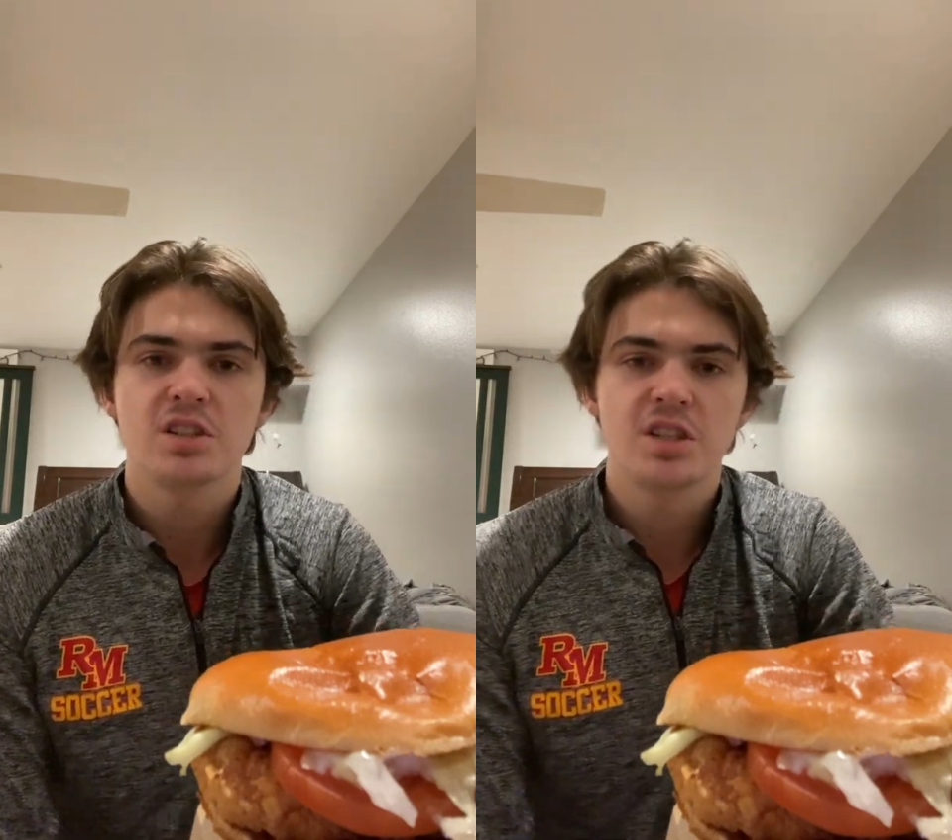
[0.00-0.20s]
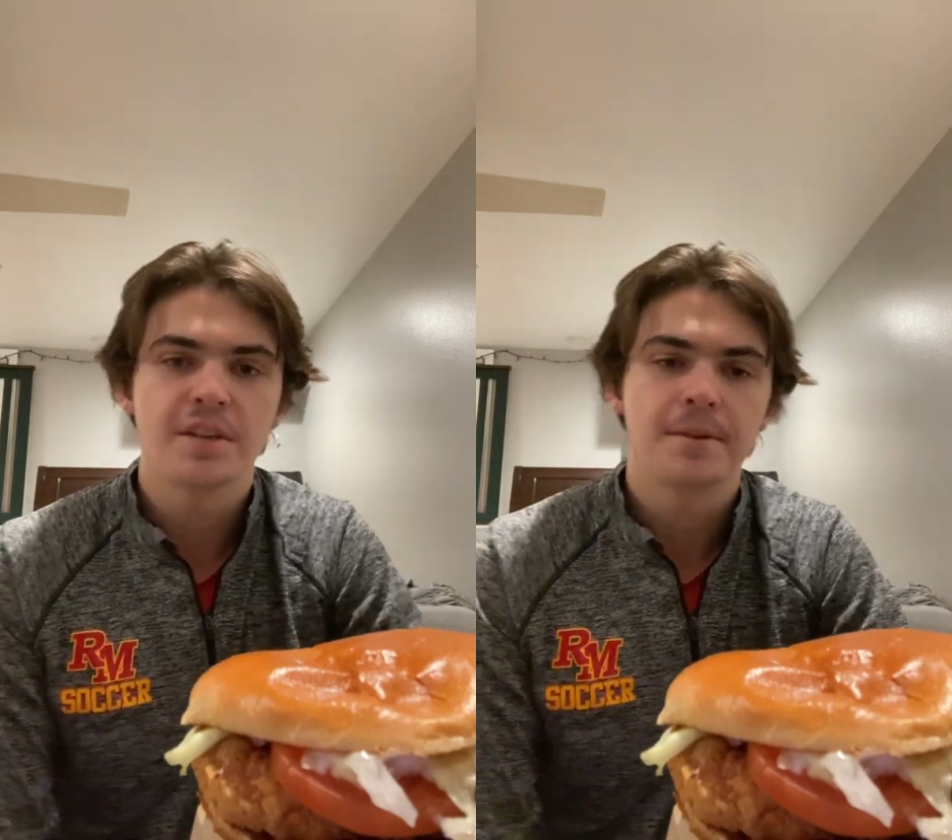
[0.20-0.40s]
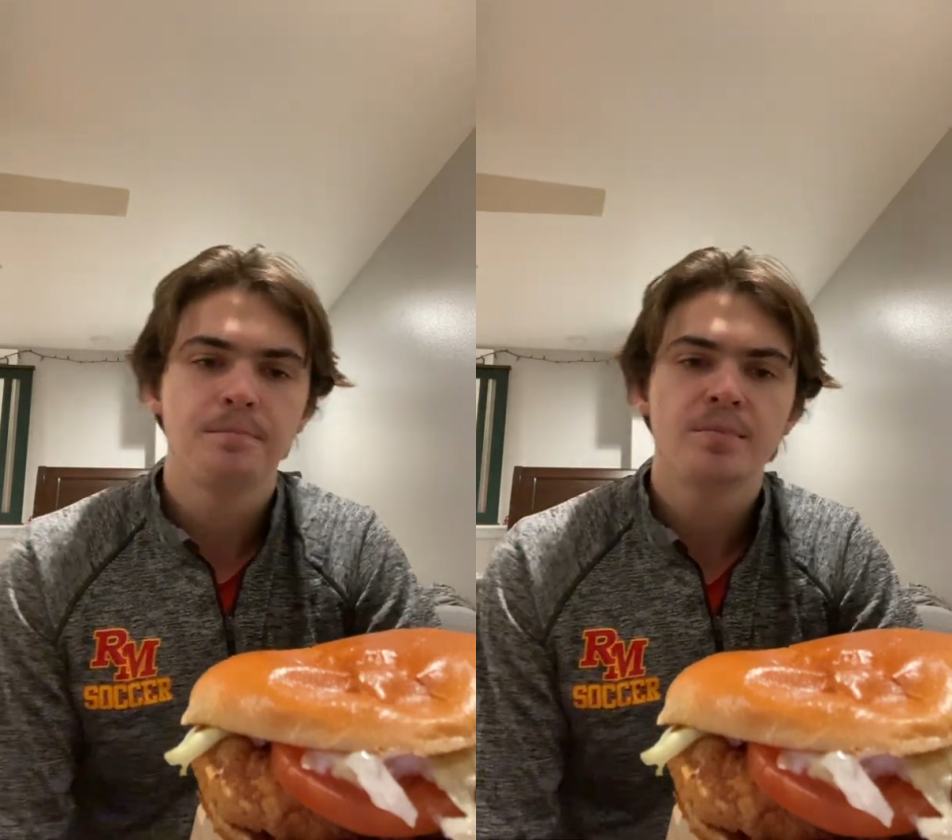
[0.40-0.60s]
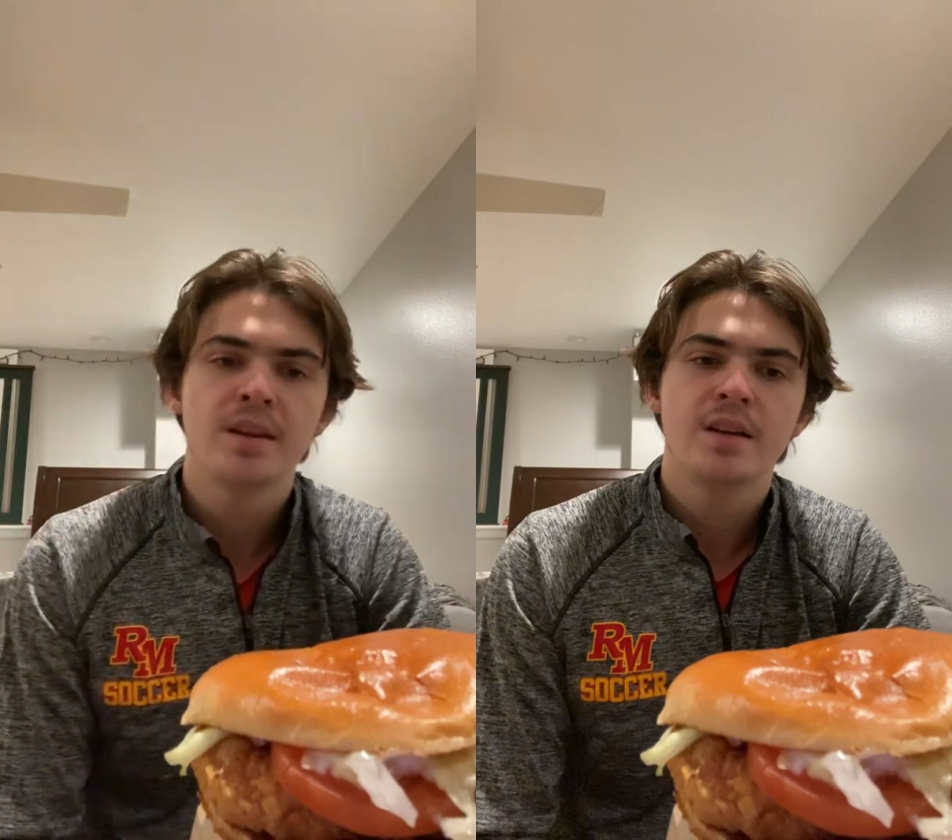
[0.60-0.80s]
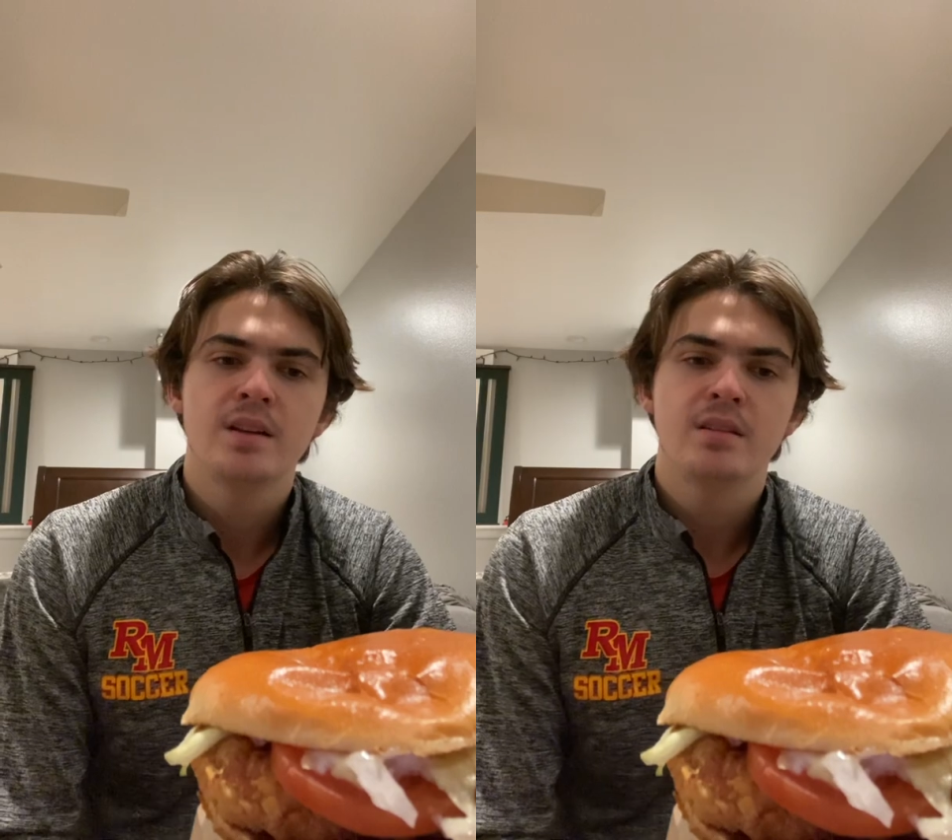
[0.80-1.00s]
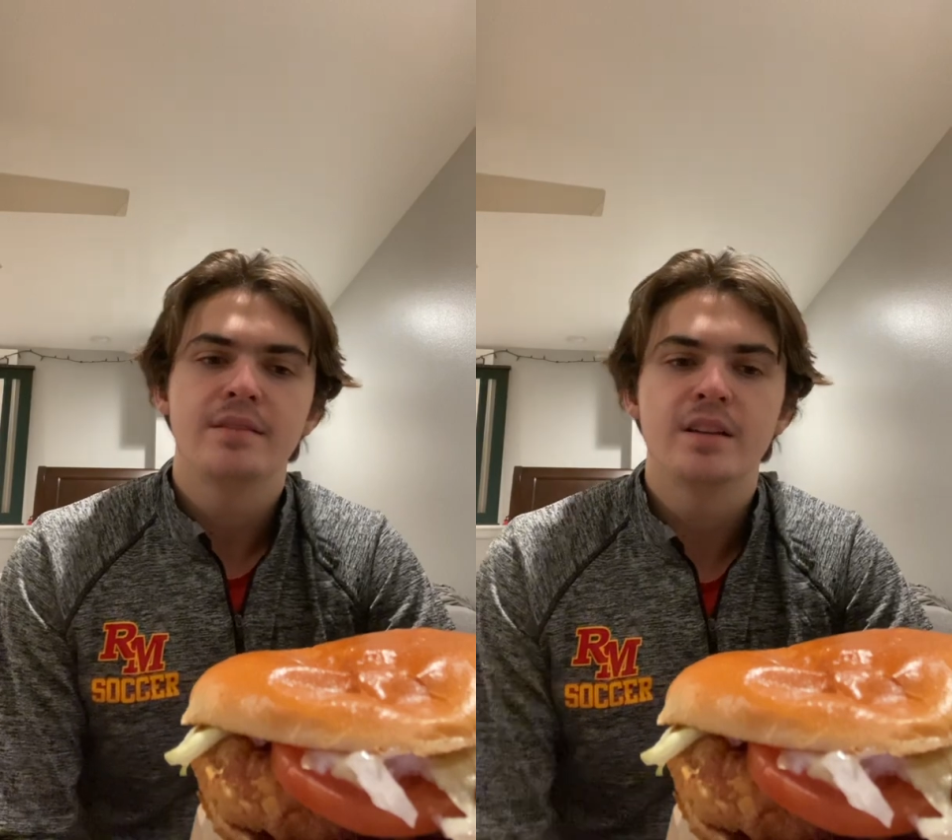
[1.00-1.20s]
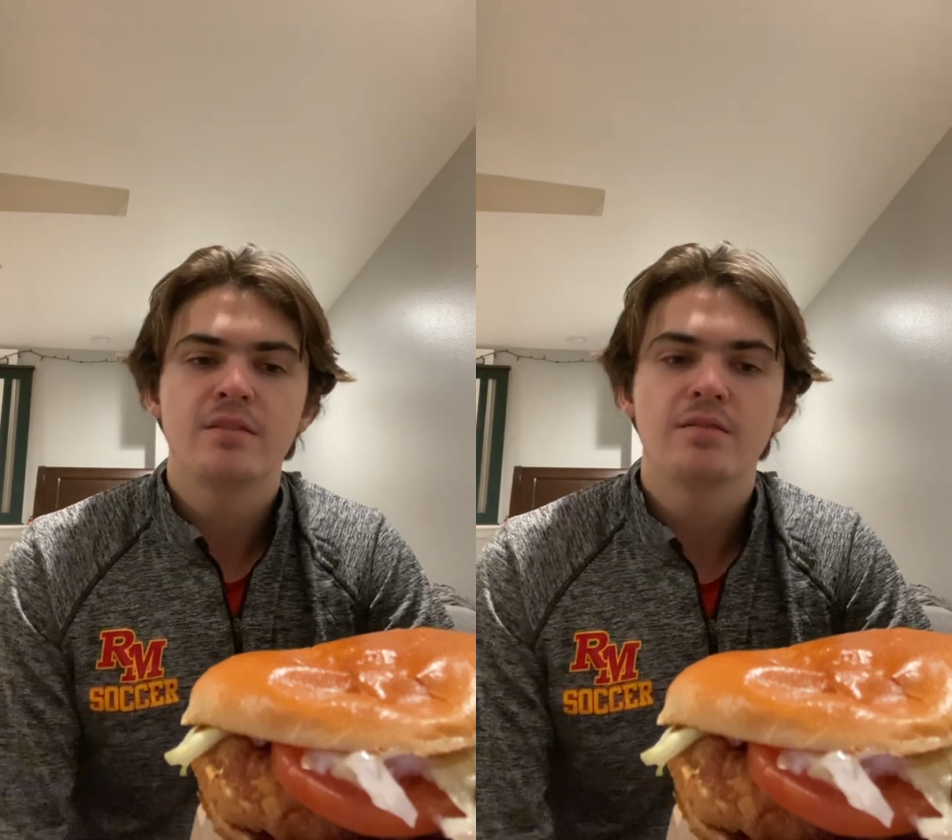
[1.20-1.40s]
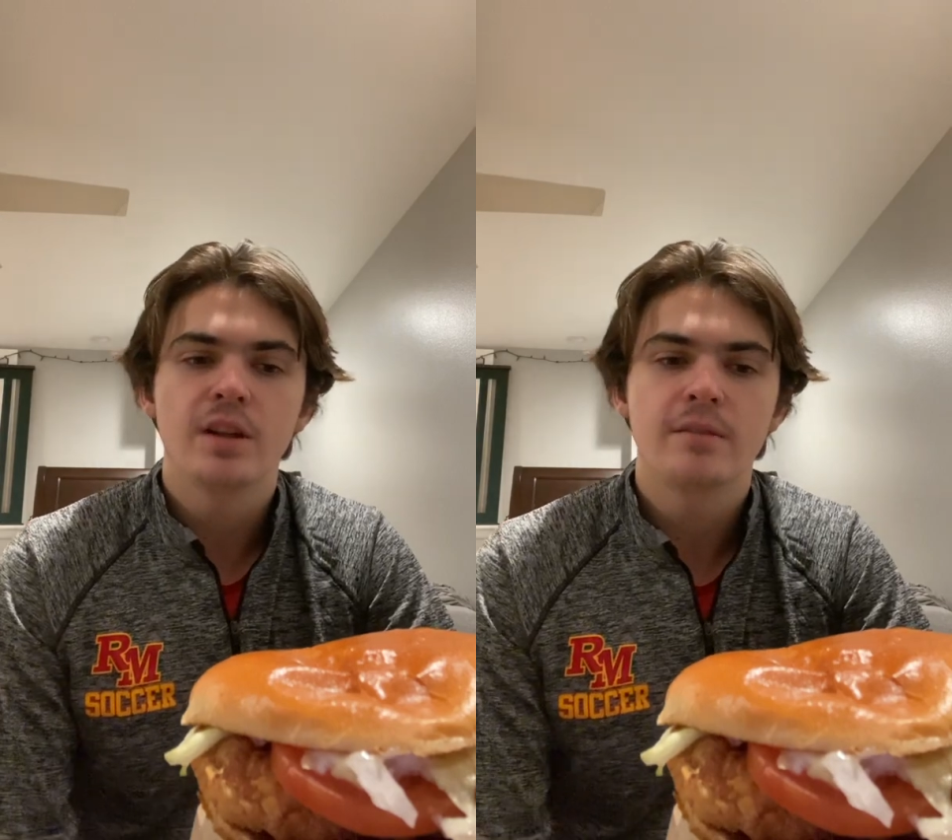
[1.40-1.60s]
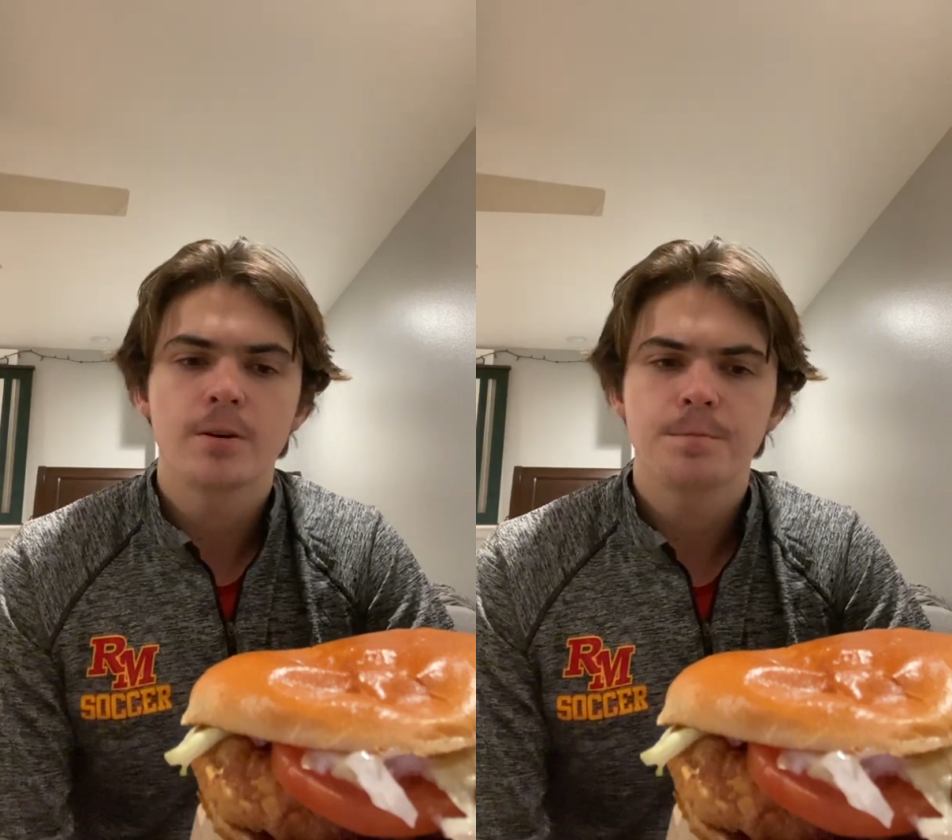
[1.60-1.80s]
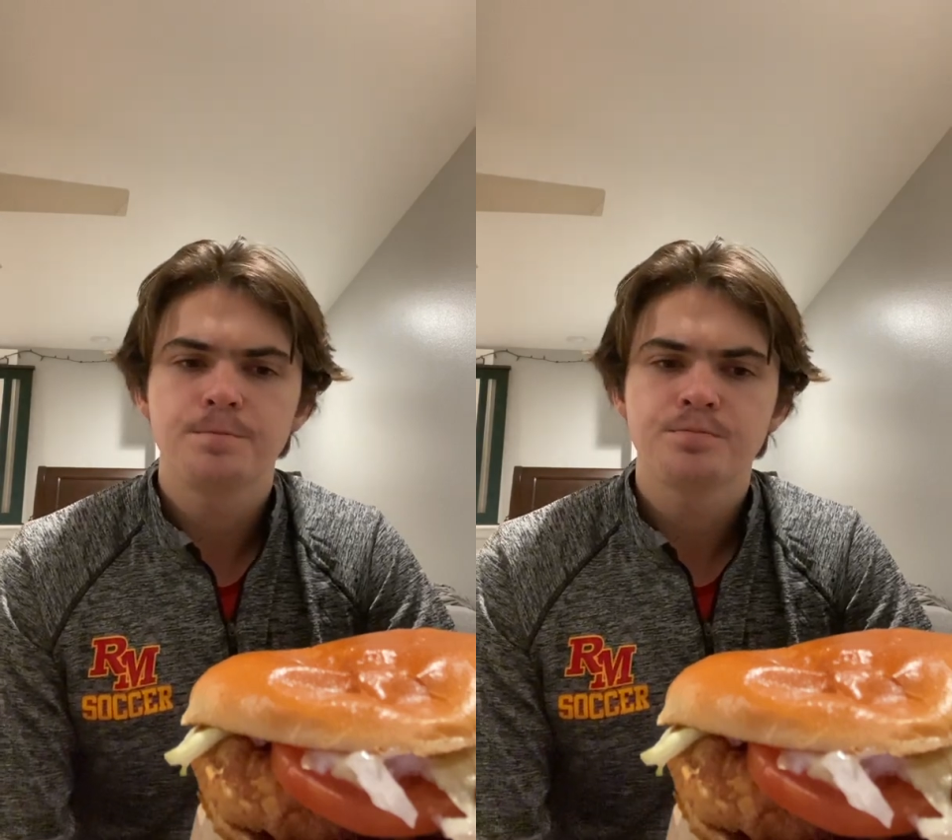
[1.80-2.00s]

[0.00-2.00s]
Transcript: chicken, that flavor.